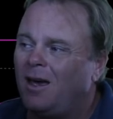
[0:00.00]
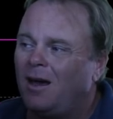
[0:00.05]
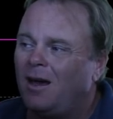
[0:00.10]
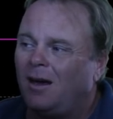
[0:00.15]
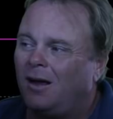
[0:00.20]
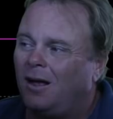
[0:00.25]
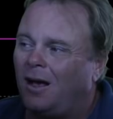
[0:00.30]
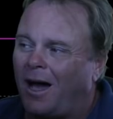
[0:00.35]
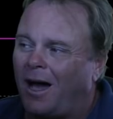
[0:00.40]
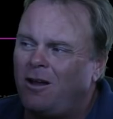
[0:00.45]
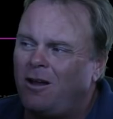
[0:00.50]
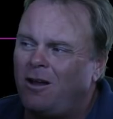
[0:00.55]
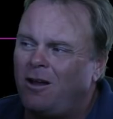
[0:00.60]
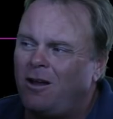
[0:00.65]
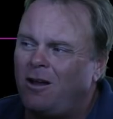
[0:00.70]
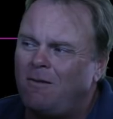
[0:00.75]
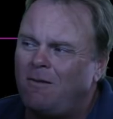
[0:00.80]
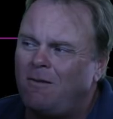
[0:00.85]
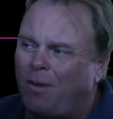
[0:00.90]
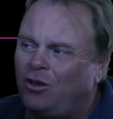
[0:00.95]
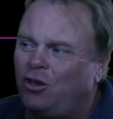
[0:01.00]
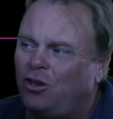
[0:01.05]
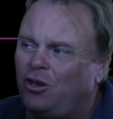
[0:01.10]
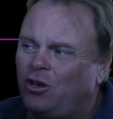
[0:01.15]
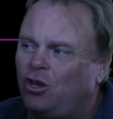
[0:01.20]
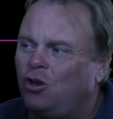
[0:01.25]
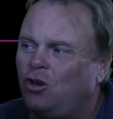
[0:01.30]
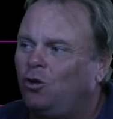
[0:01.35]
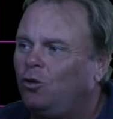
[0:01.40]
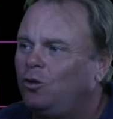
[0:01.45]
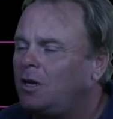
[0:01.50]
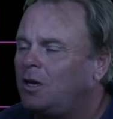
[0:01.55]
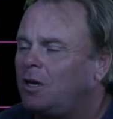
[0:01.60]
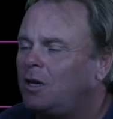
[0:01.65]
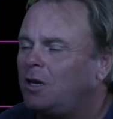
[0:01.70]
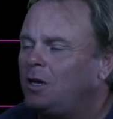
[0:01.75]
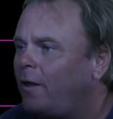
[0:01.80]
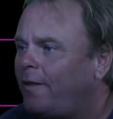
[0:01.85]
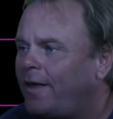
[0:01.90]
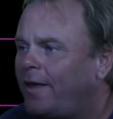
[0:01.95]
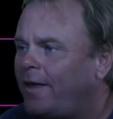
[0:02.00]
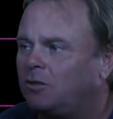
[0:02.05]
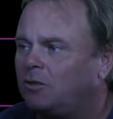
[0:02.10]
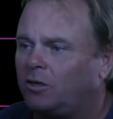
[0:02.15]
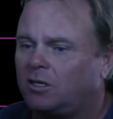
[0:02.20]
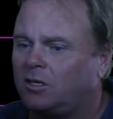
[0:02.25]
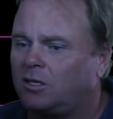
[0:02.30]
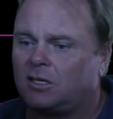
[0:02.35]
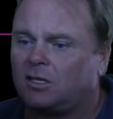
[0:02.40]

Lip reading: I don't buy the news and all of that sort of stuff.